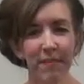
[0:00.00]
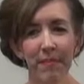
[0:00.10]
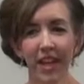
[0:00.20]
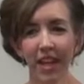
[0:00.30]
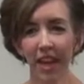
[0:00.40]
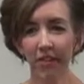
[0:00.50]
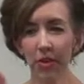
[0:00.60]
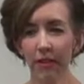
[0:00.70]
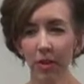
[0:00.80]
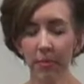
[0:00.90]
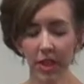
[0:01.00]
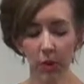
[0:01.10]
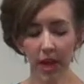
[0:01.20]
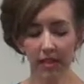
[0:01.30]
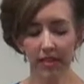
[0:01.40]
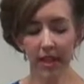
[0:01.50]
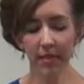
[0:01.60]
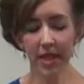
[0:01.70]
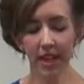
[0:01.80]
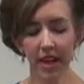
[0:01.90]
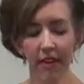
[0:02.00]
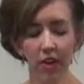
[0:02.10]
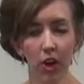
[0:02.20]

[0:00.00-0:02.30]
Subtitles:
Meaning, have you ever been around somebody and